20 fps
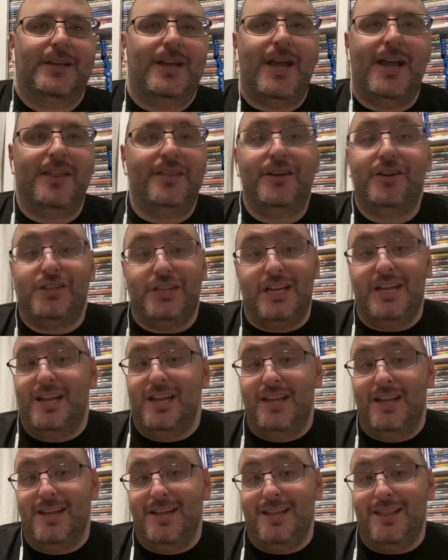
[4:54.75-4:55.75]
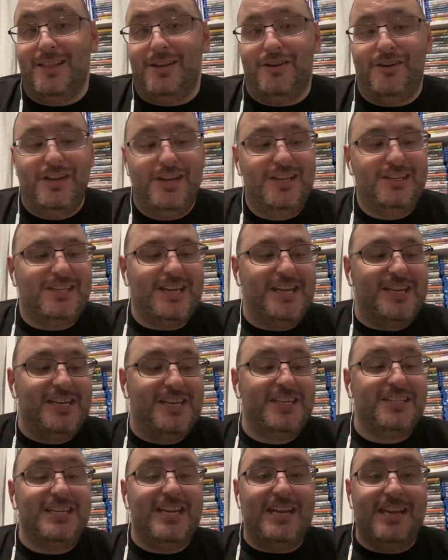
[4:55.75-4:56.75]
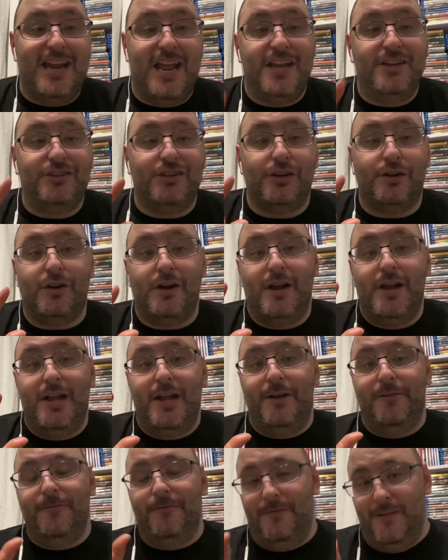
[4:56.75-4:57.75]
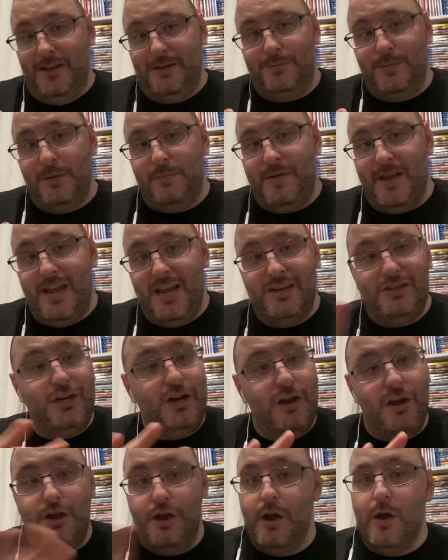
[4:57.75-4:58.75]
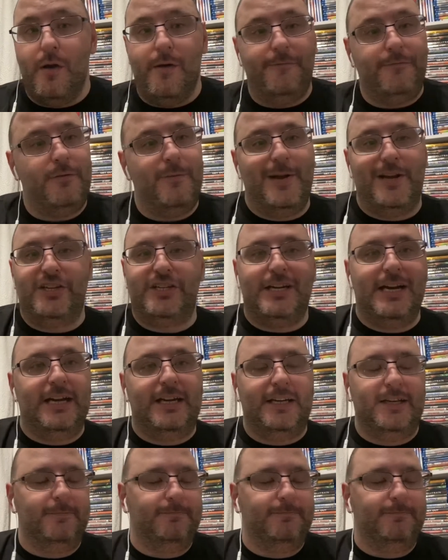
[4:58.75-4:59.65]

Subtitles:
And there is a DisneyNature Facebook page, no information on it.